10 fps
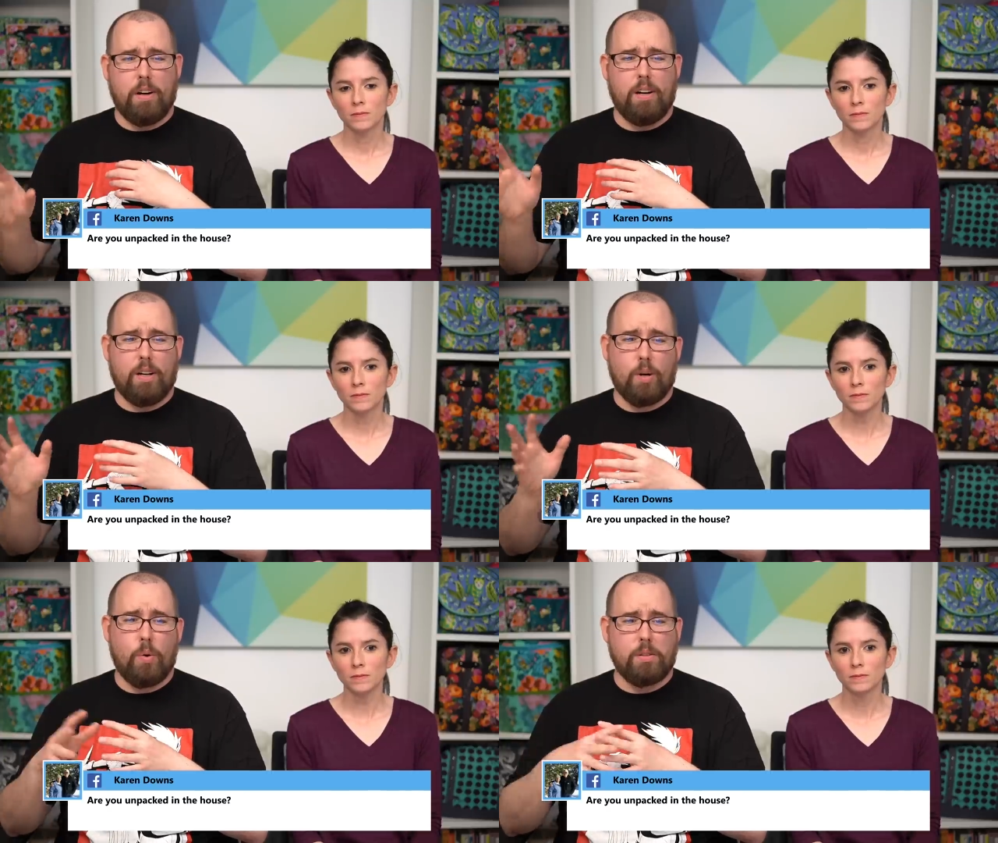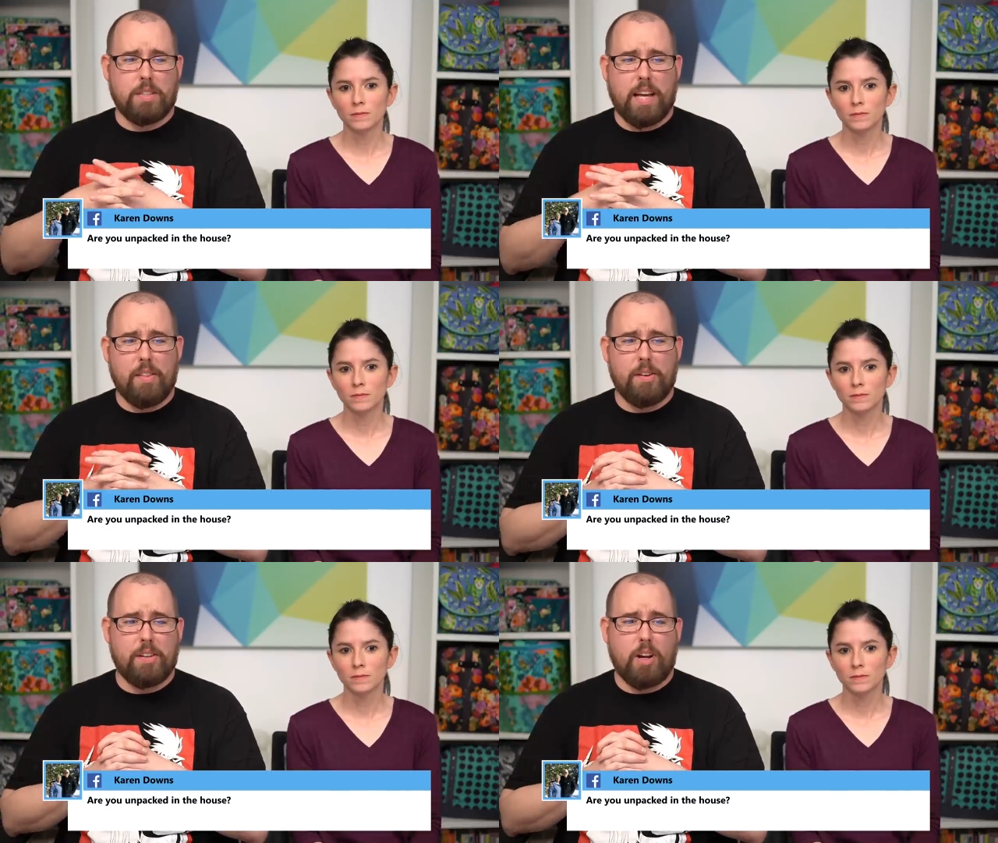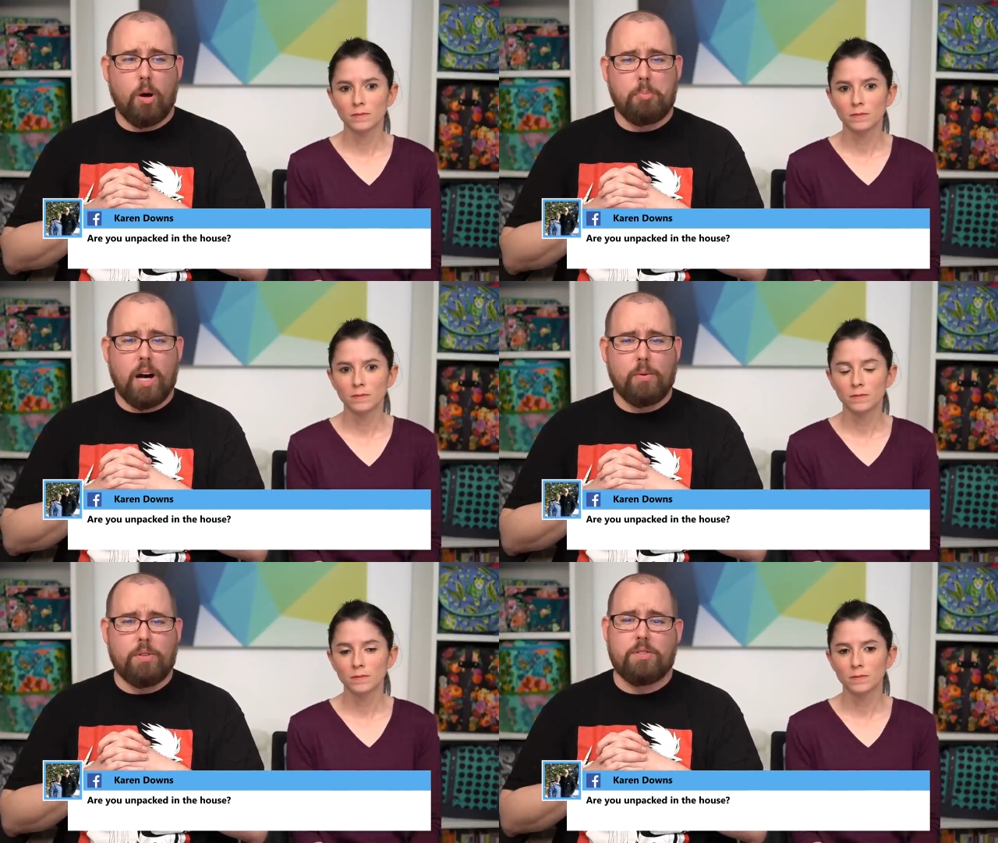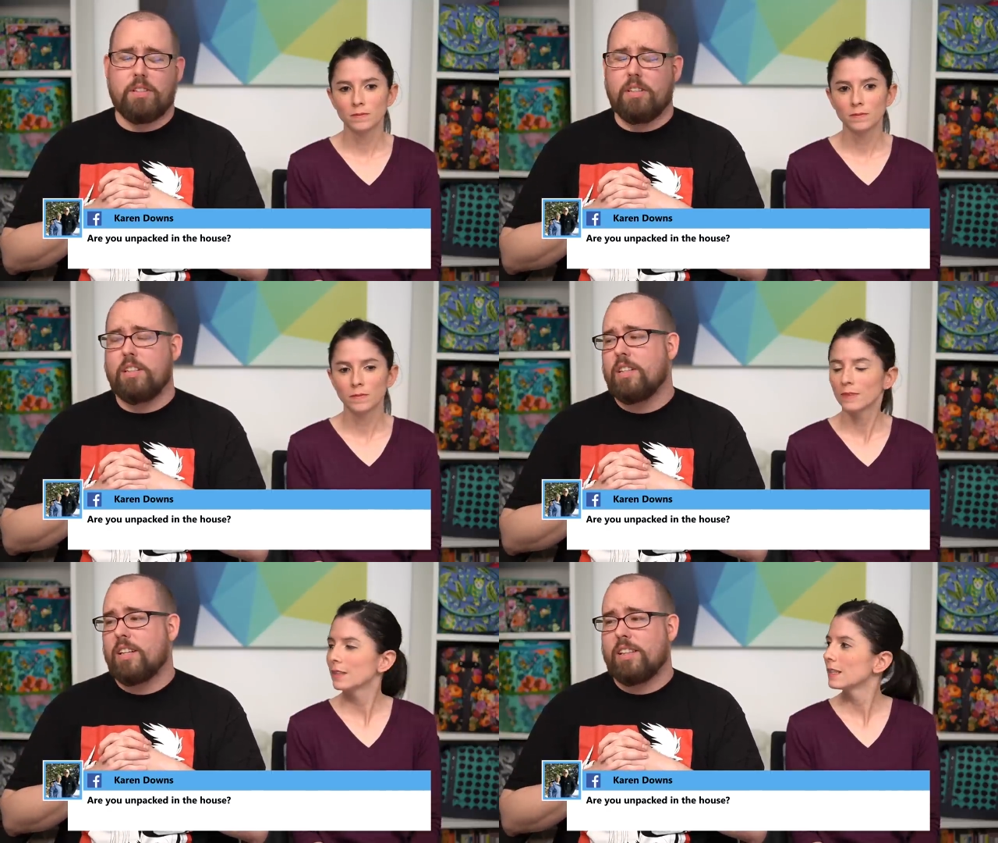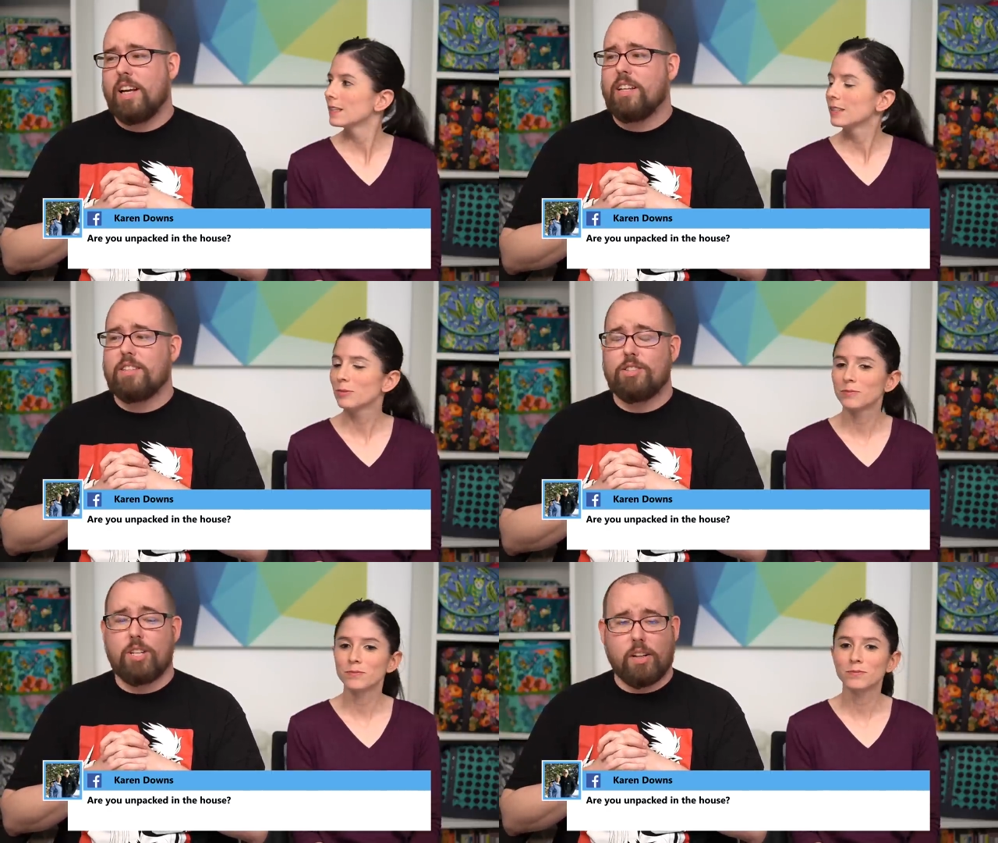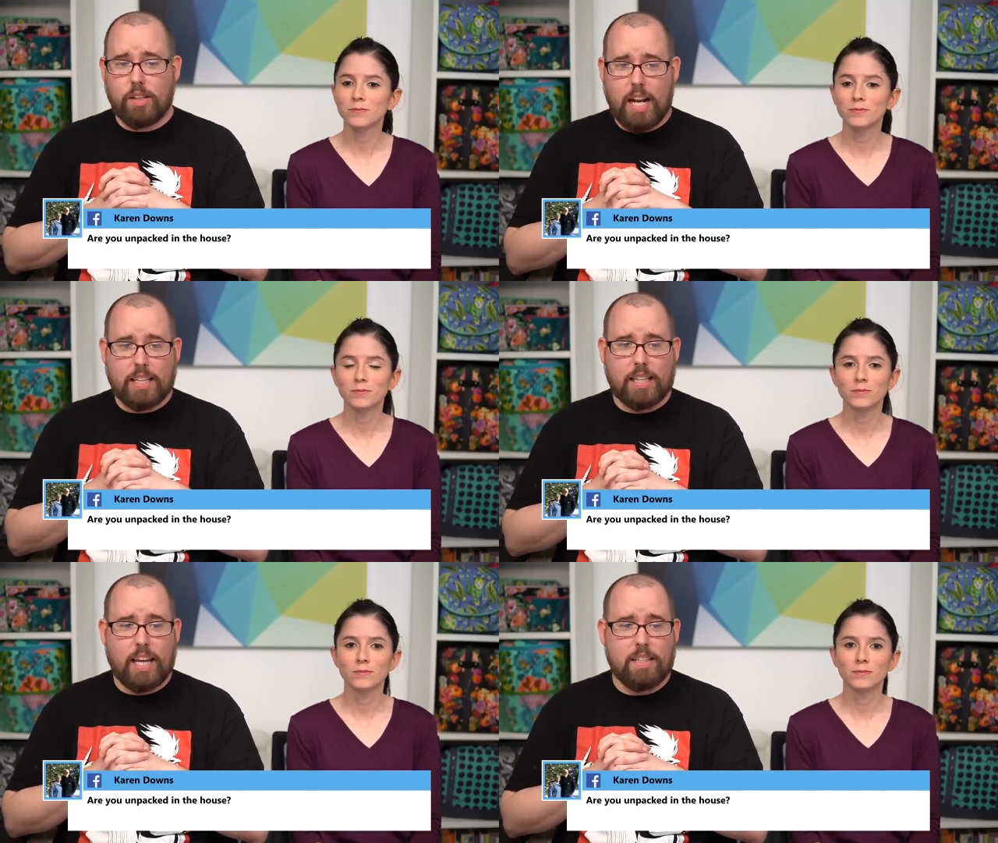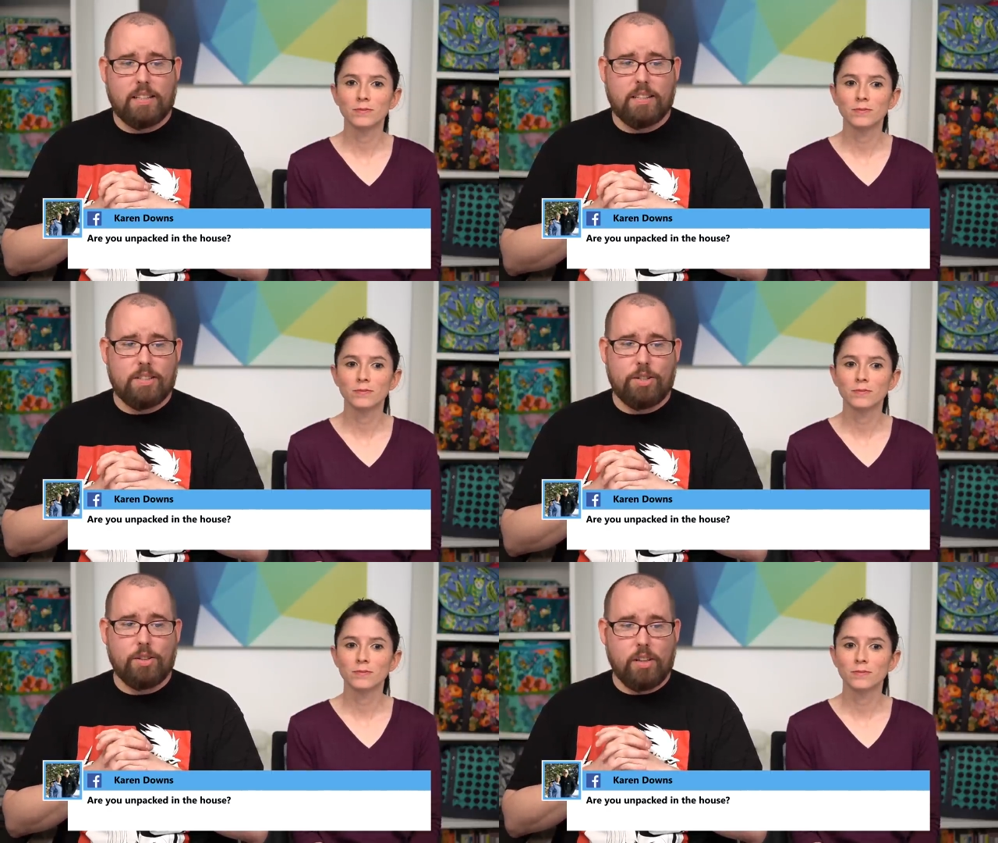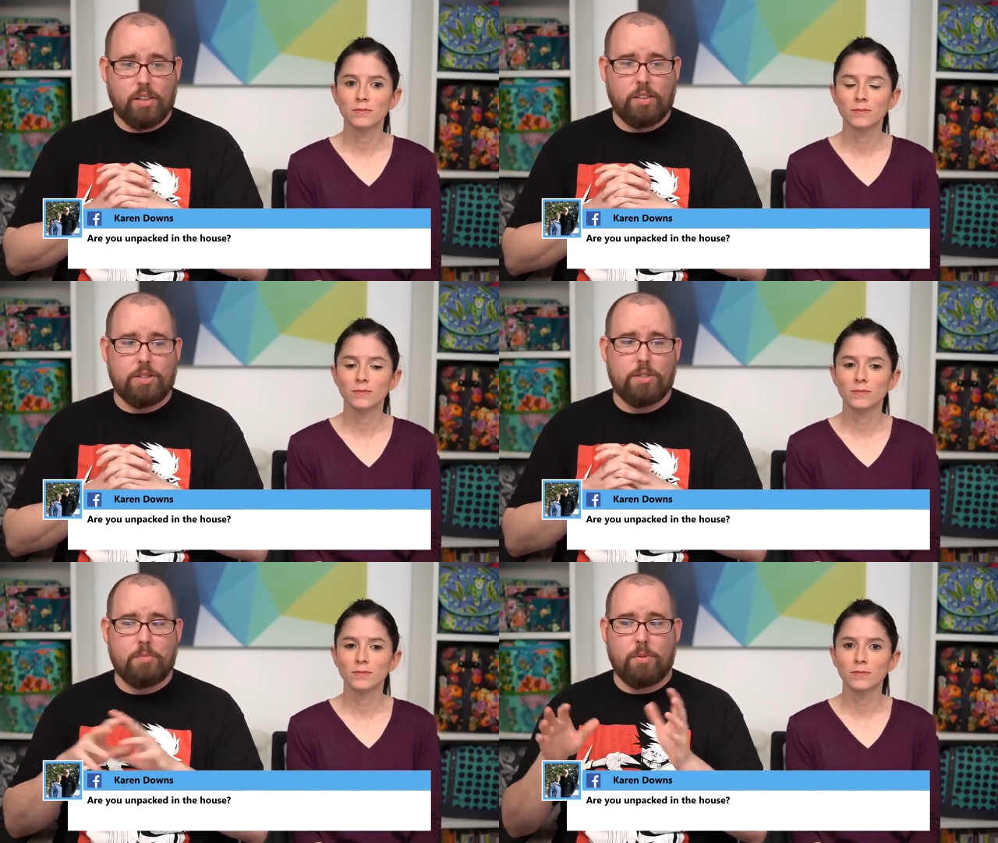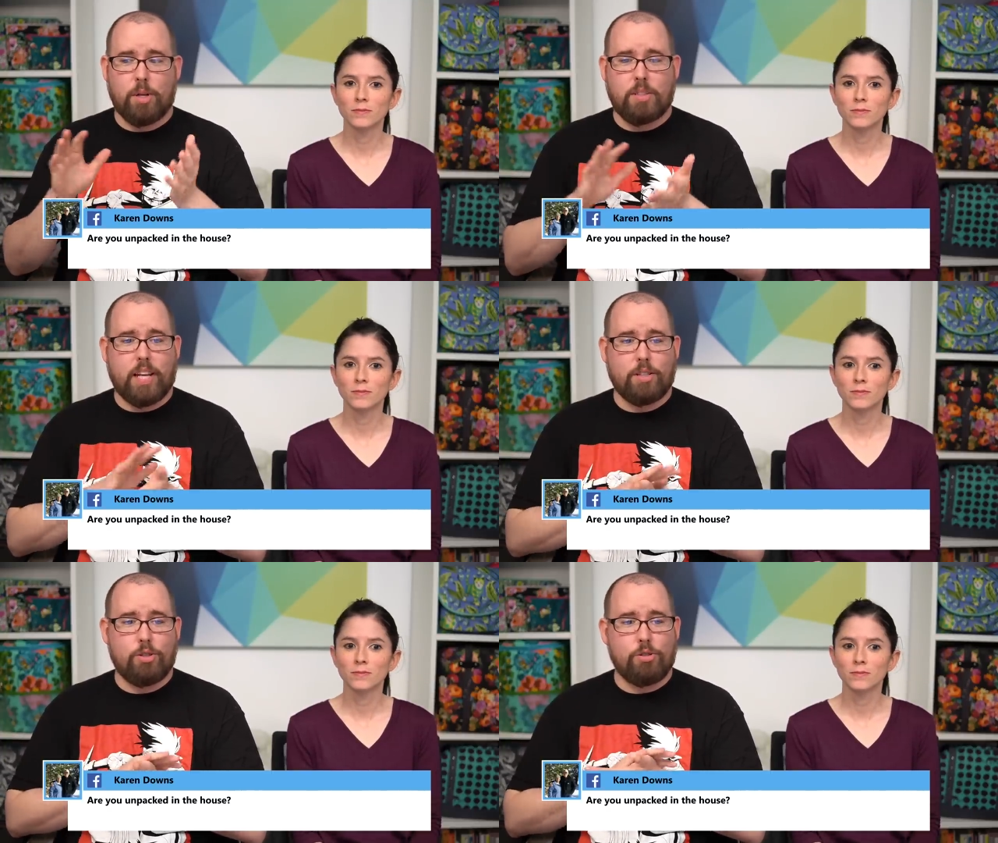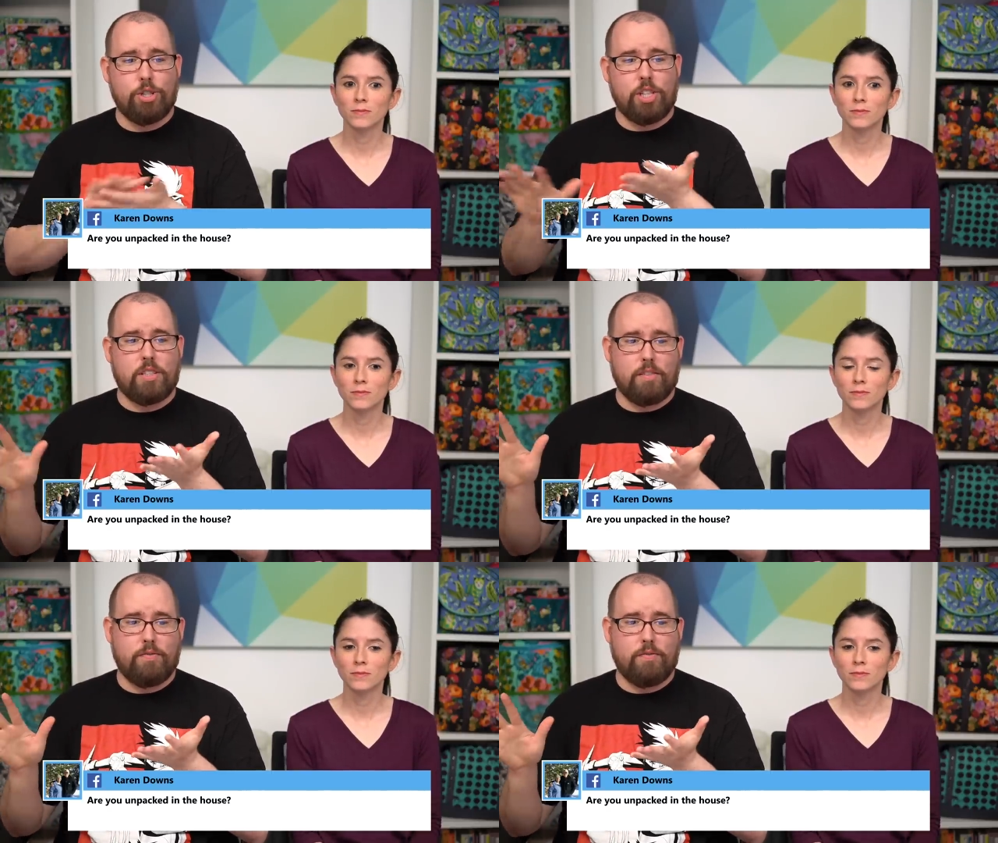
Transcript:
Speaker 1: a quilt together in a couple hours, and that is generally not the case unless you're literally just taking 2 sheets of